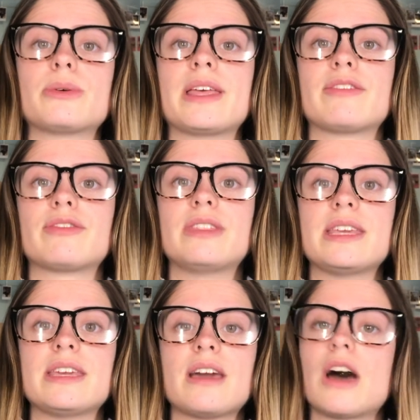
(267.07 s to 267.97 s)
if
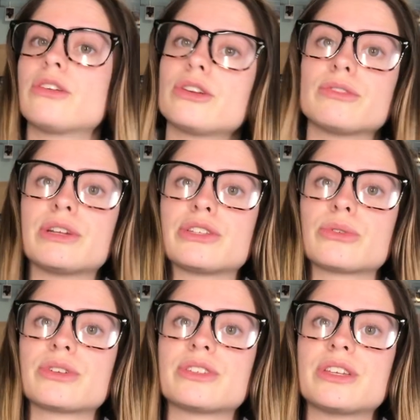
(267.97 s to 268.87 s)
the other
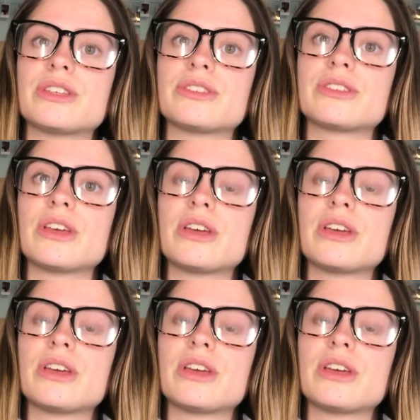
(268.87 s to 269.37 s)
resources